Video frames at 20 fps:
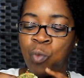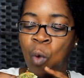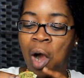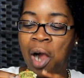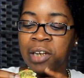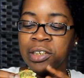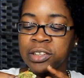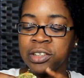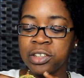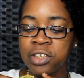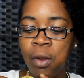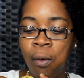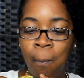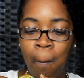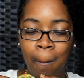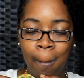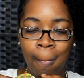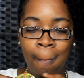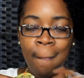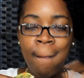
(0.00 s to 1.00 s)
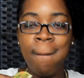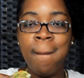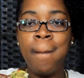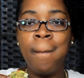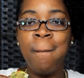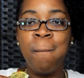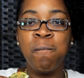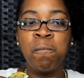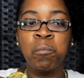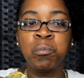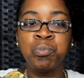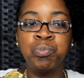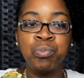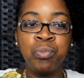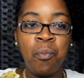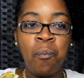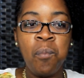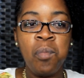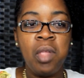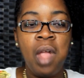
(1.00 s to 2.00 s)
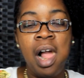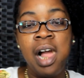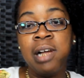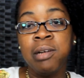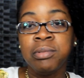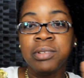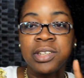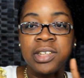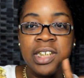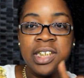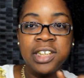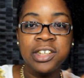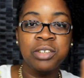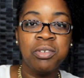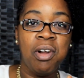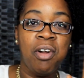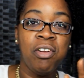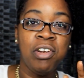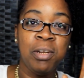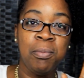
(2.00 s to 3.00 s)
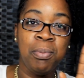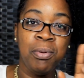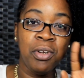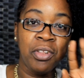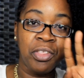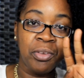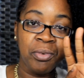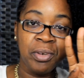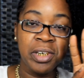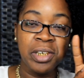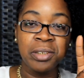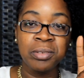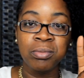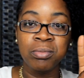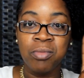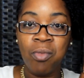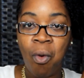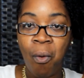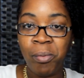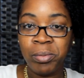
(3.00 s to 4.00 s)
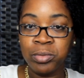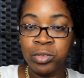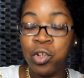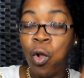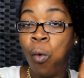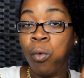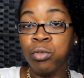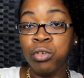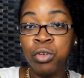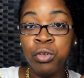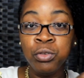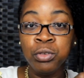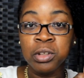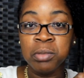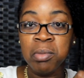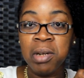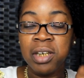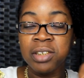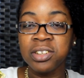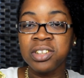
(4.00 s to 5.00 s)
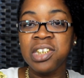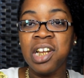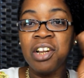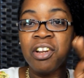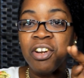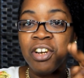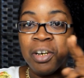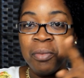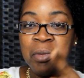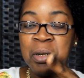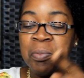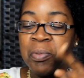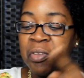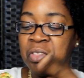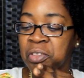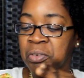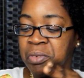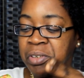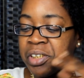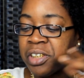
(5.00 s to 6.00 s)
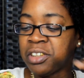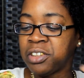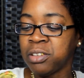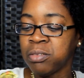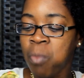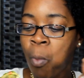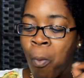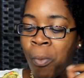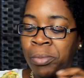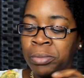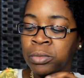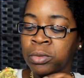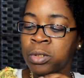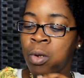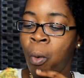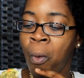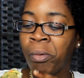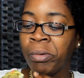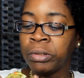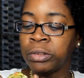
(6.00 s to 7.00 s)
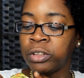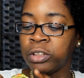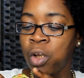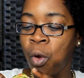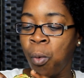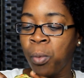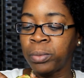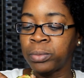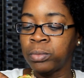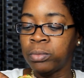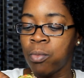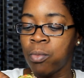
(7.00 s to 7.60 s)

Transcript: I didn't know. I was scared, so I only put three. No, two tomatoes, and I cut them up in threes. So,